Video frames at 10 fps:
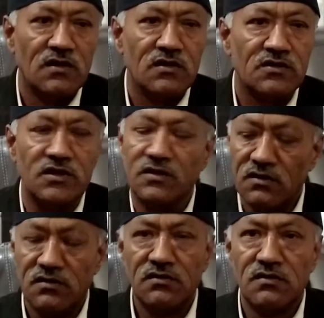see,
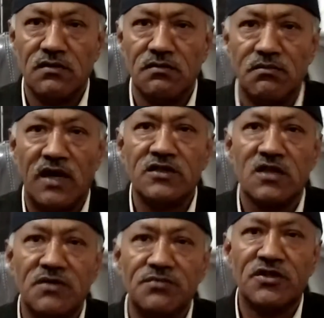my
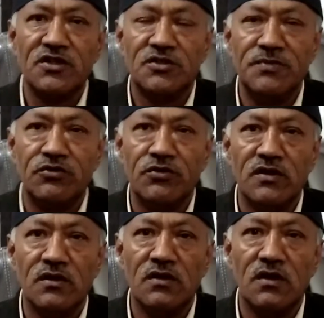subdivision is
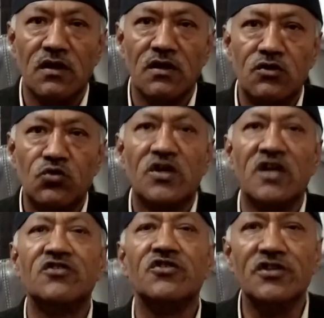between two
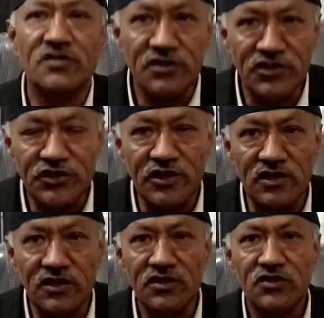countries initially,
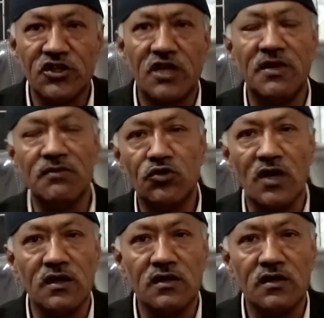Sikkim and Bhutan.